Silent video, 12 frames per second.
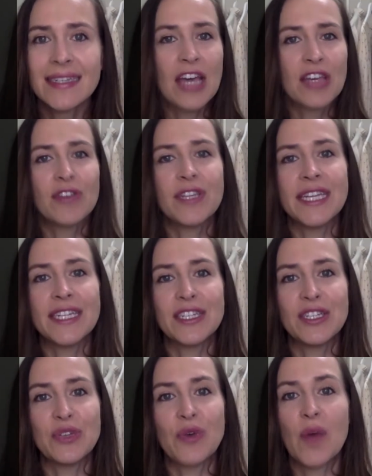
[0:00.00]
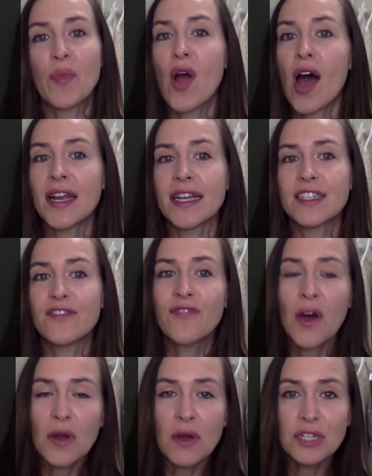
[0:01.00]
You'll need to do a product
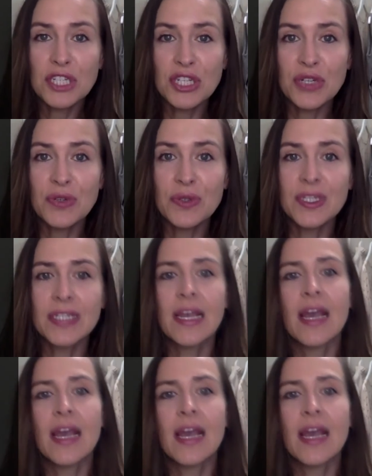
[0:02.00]
photo shoot,